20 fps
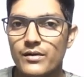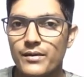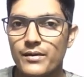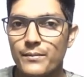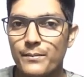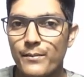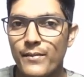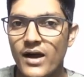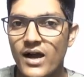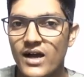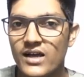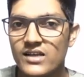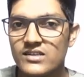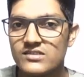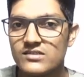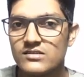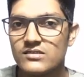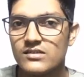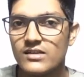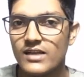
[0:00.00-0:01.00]

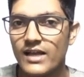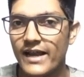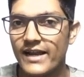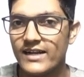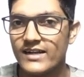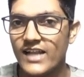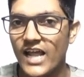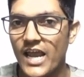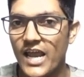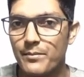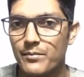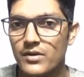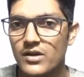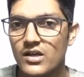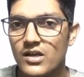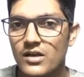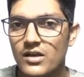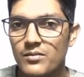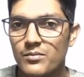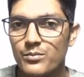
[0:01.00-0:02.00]
mass and time
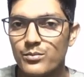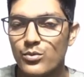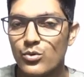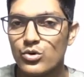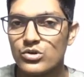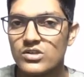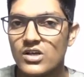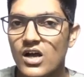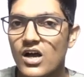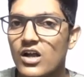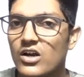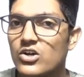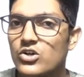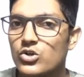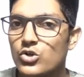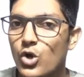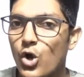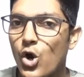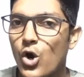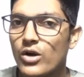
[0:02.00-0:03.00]
both are
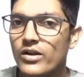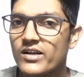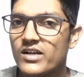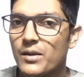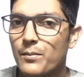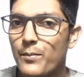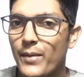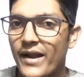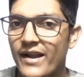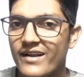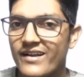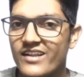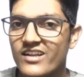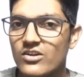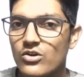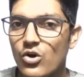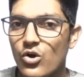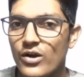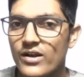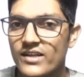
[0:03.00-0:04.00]
not
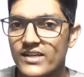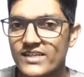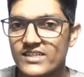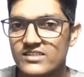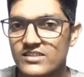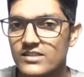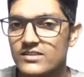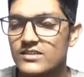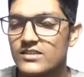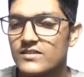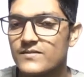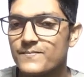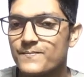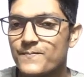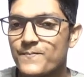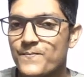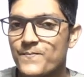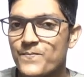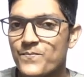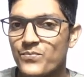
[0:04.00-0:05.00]
depending on each other.
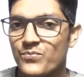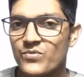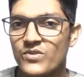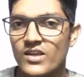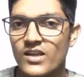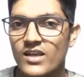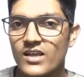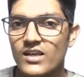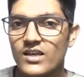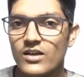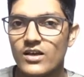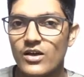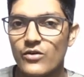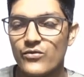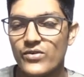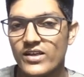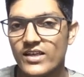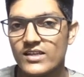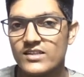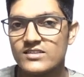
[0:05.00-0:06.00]

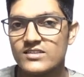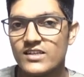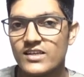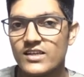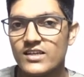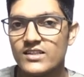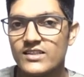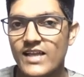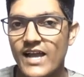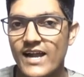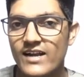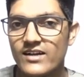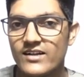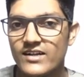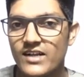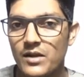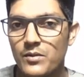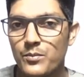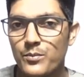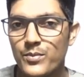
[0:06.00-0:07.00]
We can say that
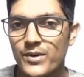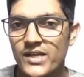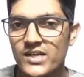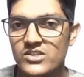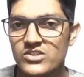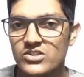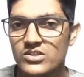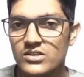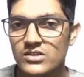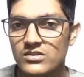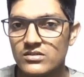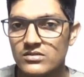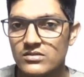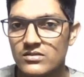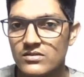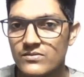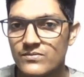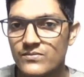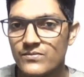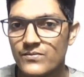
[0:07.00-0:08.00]
temperature
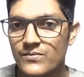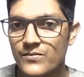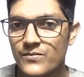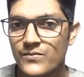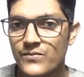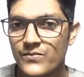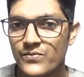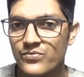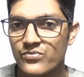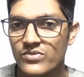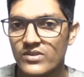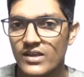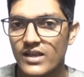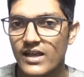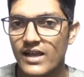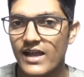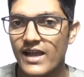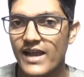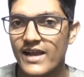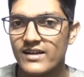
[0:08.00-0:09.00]

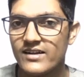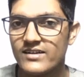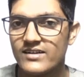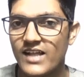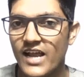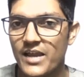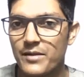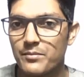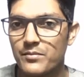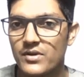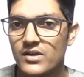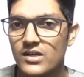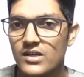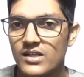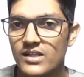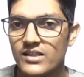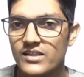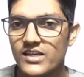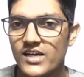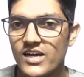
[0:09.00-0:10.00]
and time,
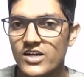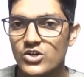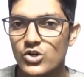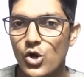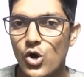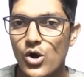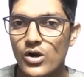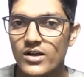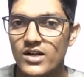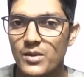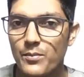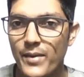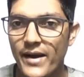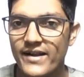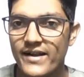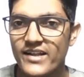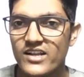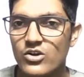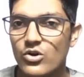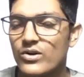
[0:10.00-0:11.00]
they are not
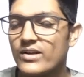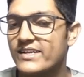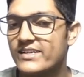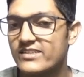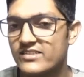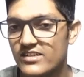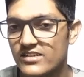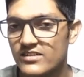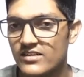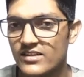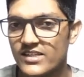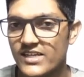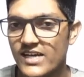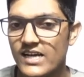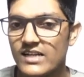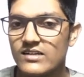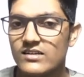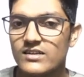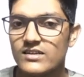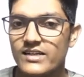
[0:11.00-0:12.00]
depending on each other, they
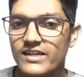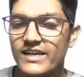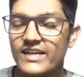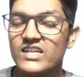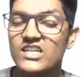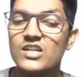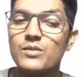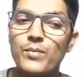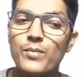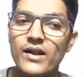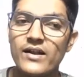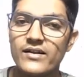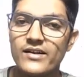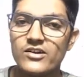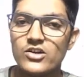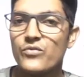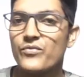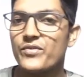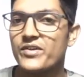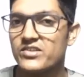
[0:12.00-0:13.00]
are
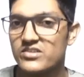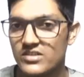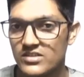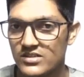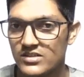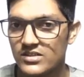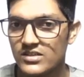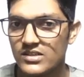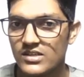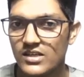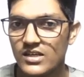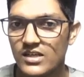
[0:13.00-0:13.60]
independent of each other,